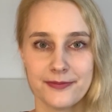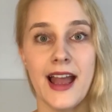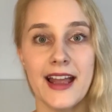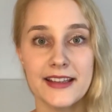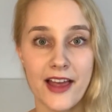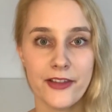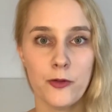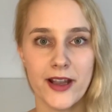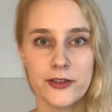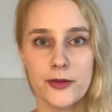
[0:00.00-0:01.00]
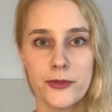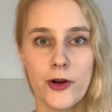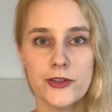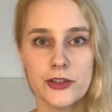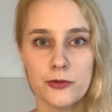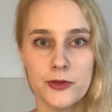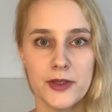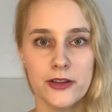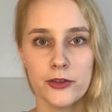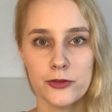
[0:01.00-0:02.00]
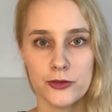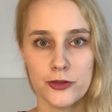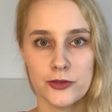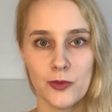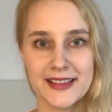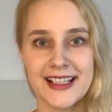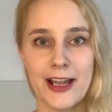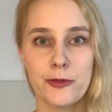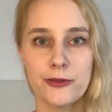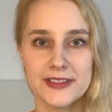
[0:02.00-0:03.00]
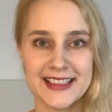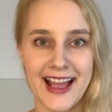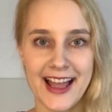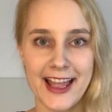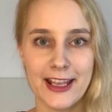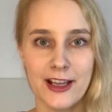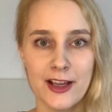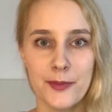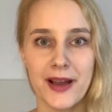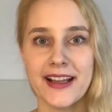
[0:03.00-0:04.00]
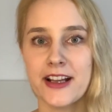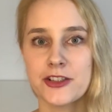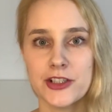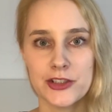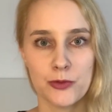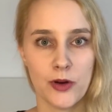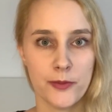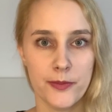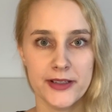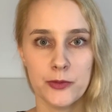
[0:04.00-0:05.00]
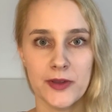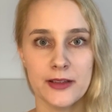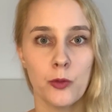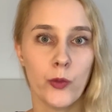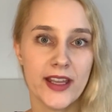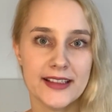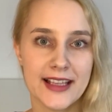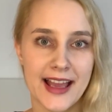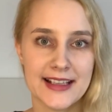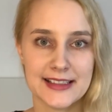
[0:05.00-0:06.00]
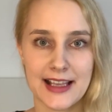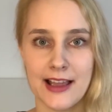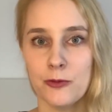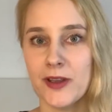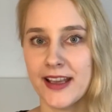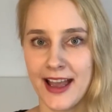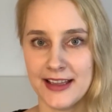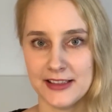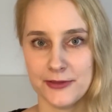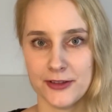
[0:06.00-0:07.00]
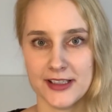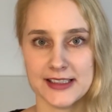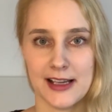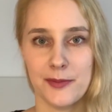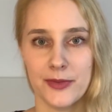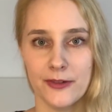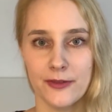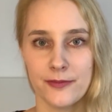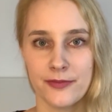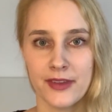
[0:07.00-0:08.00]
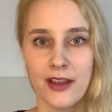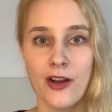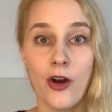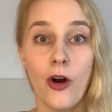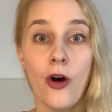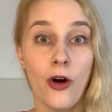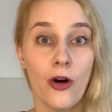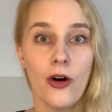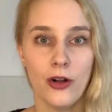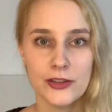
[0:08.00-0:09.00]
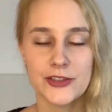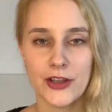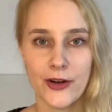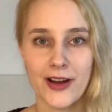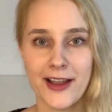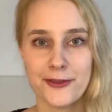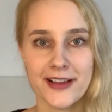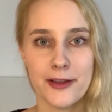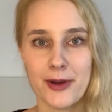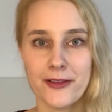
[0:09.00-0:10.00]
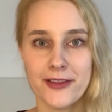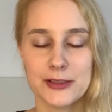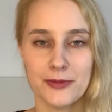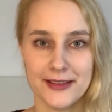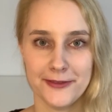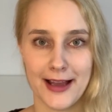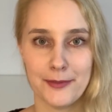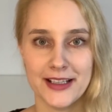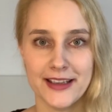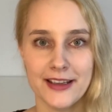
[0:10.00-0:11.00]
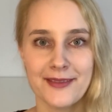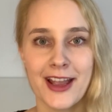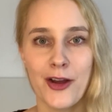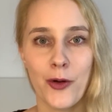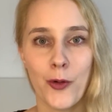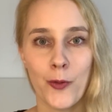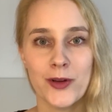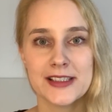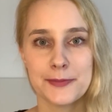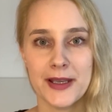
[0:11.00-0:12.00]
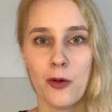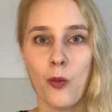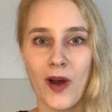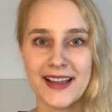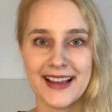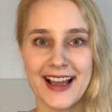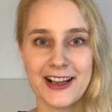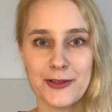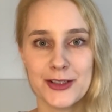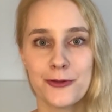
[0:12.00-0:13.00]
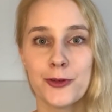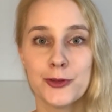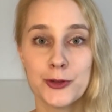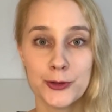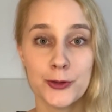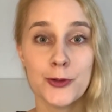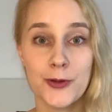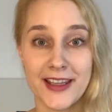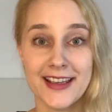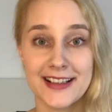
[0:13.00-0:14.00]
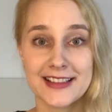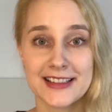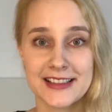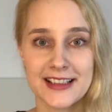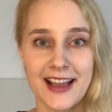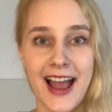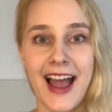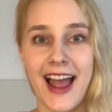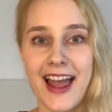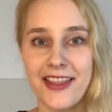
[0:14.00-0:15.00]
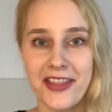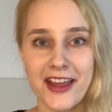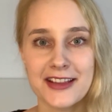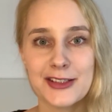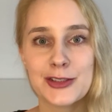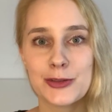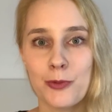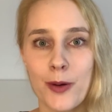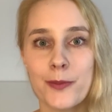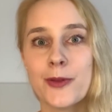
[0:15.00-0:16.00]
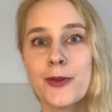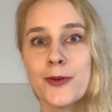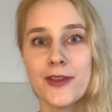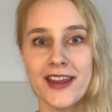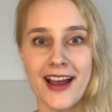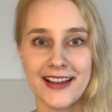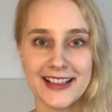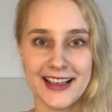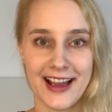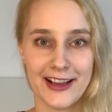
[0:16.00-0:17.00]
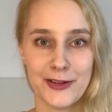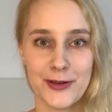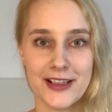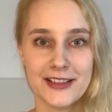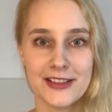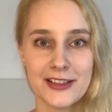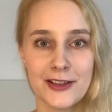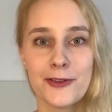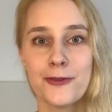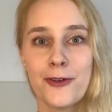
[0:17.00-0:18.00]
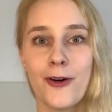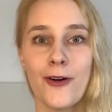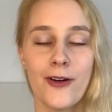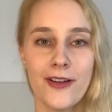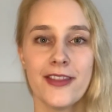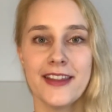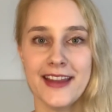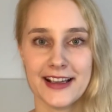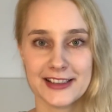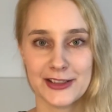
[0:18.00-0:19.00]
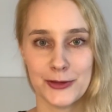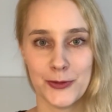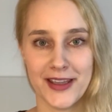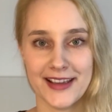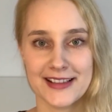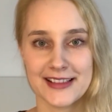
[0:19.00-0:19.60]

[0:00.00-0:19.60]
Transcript: Another way to approach it would be not to choose one time of day, but actually swap between weekdays and weekends, for example. Or also, I've read about one family who would speak one language for 2 weeks and then swap to the other language for the next 2 weeks.